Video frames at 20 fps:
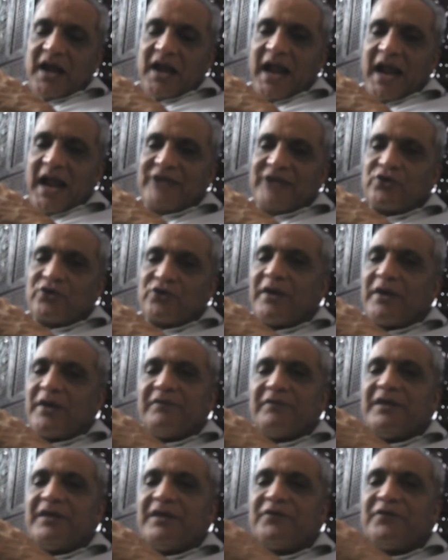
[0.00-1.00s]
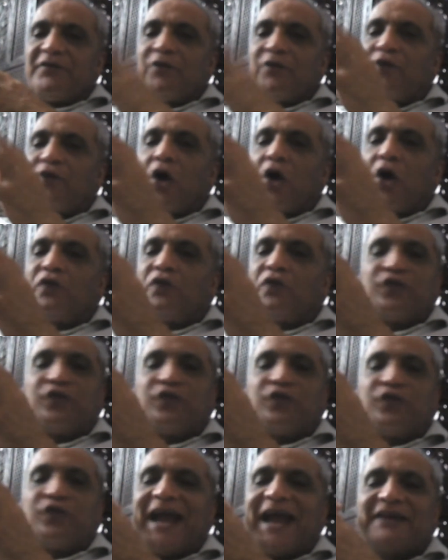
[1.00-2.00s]
And so even if you fall
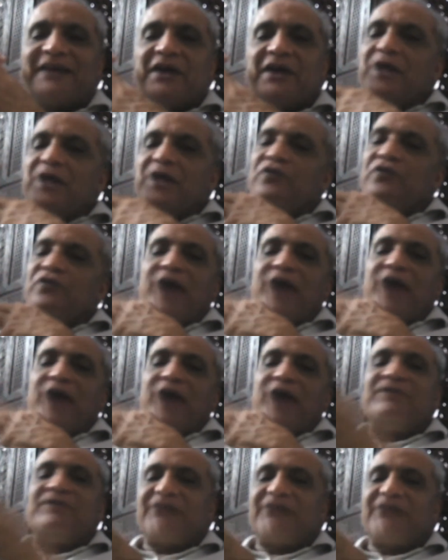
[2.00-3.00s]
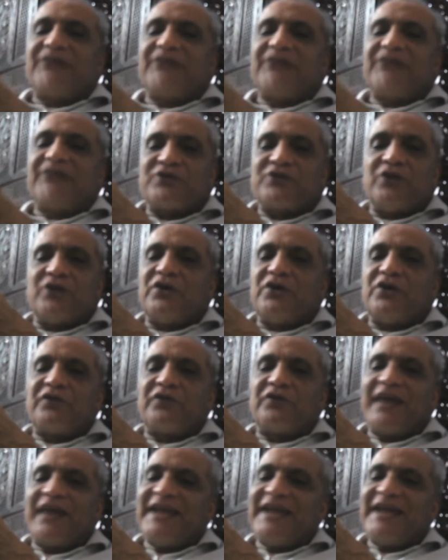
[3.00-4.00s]
flat 5 times on your
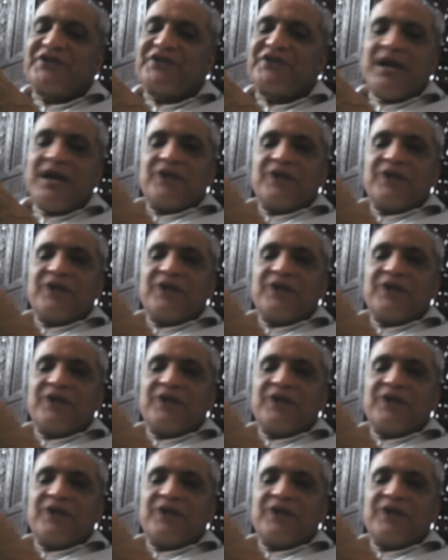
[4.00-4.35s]
face